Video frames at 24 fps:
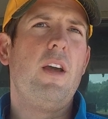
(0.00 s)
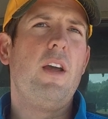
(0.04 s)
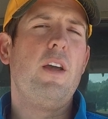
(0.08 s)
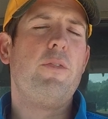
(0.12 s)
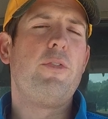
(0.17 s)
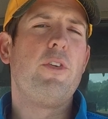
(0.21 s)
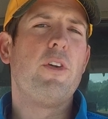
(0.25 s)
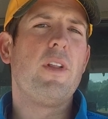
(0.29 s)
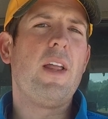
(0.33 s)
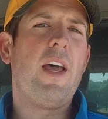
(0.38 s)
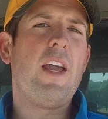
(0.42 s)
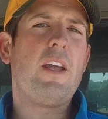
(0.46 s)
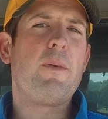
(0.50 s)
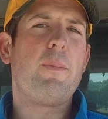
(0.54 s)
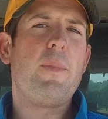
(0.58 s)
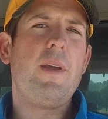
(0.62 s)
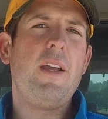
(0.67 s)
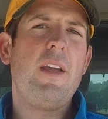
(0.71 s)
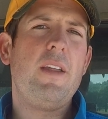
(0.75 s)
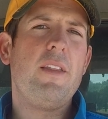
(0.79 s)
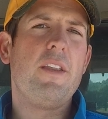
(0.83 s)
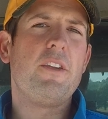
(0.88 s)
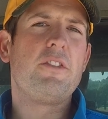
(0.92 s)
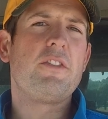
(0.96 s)
If you're like
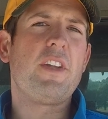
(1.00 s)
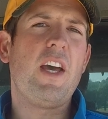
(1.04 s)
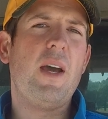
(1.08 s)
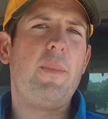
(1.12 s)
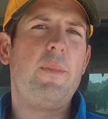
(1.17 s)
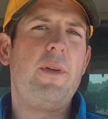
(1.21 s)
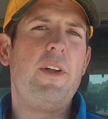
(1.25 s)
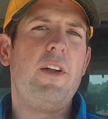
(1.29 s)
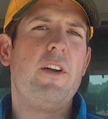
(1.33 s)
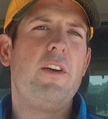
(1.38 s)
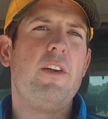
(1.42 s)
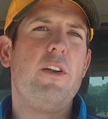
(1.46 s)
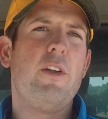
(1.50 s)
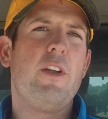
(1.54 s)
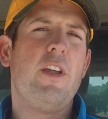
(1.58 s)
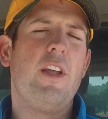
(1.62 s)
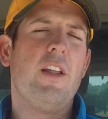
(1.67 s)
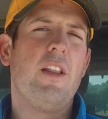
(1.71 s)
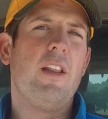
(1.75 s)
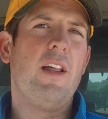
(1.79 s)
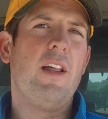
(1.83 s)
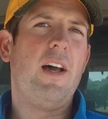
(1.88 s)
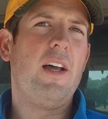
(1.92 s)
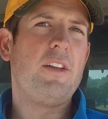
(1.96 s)
me, this time of year you
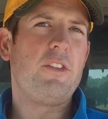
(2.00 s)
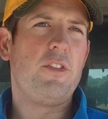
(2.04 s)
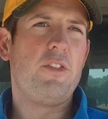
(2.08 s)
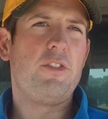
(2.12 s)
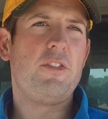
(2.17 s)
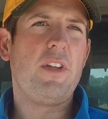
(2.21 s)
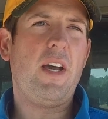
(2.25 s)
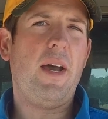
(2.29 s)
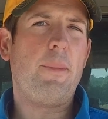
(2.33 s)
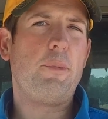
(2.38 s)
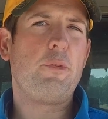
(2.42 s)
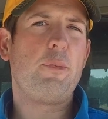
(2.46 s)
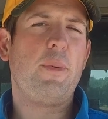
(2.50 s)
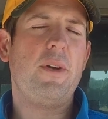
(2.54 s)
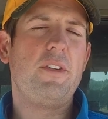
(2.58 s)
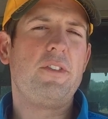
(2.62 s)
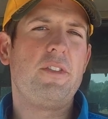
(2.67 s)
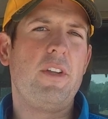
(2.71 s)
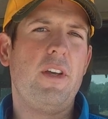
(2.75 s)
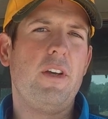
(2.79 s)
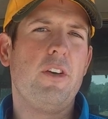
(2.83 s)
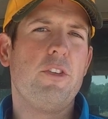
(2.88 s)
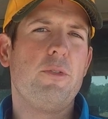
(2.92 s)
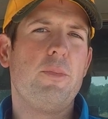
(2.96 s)
get lots of stops by
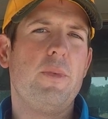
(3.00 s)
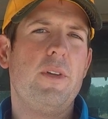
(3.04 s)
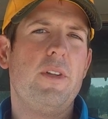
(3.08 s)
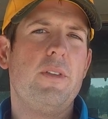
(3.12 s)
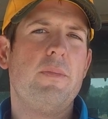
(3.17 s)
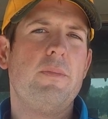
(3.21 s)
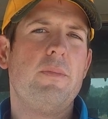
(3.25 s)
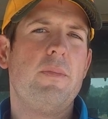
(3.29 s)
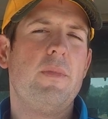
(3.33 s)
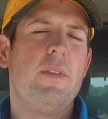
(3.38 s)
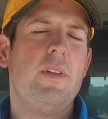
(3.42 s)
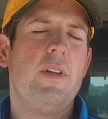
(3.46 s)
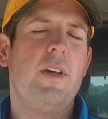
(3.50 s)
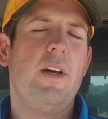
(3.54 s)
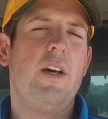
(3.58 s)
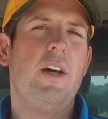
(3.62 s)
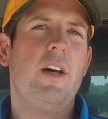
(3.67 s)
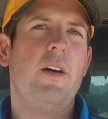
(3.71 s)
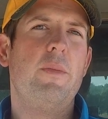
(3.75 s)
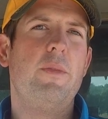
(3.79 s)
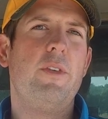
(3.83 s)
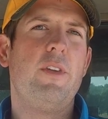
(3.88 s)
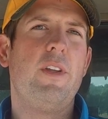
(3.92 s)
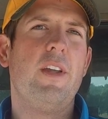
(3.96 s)
salesmen,
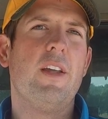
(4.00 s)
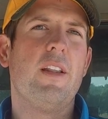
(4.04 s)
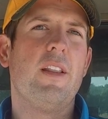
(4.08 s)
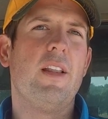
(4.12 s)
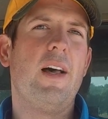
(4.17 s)
you get